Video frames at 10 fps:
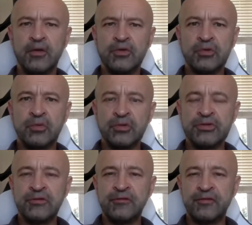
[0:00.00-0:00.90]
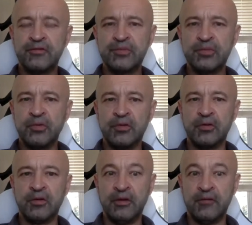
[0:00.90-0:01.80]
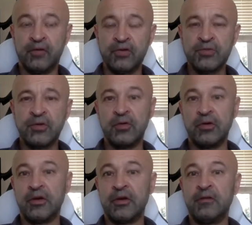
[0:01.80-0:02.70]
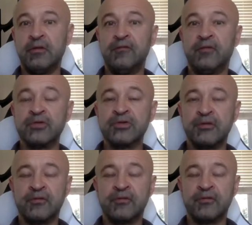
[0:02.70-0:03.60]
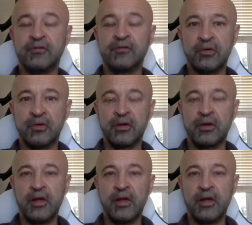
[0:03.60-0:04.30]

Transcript: So what's the difference between reinforcement learning and inverse reinforcement learning?